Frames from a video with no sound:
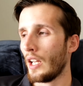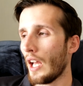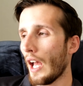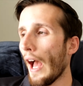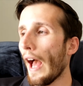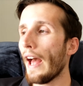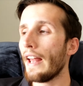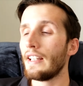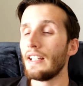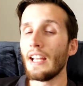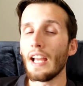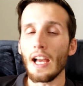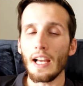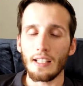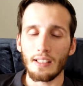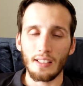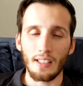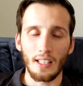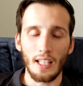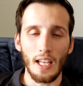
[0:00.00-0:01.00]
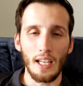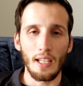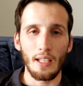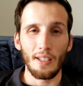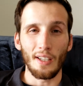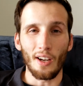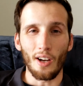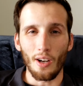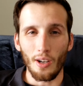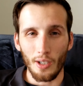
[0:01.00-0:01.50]
And yes, they
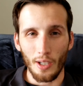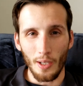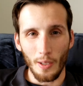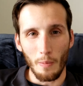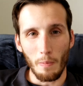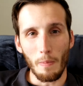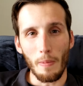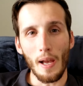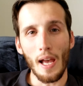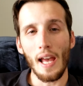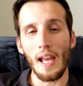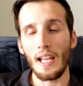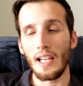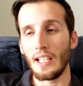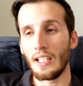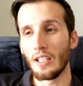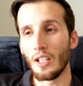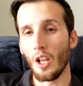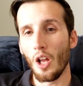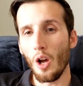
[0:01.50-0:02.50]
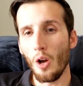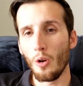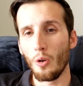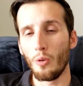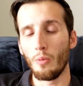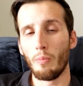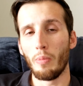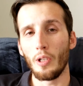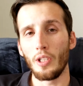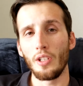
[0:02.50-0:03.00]
are going to pay low,
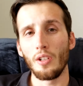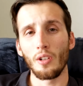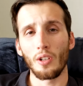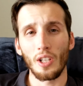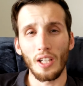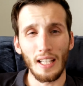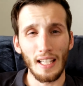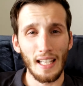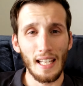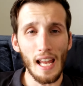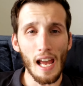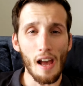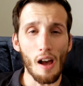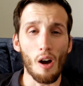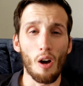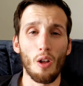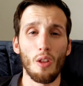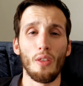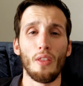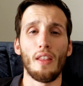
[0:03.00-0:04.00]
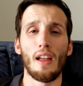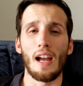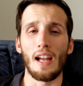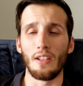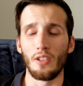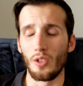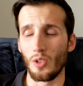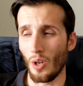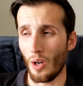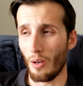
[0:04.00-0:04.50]
but you're going to get on
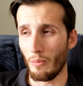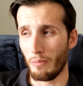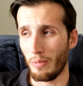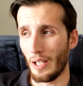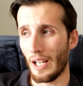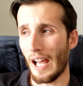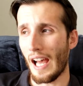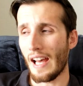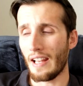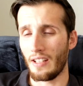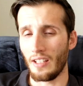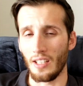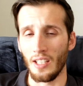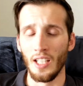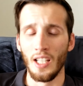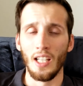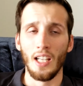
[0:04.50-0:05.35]
that job ladder.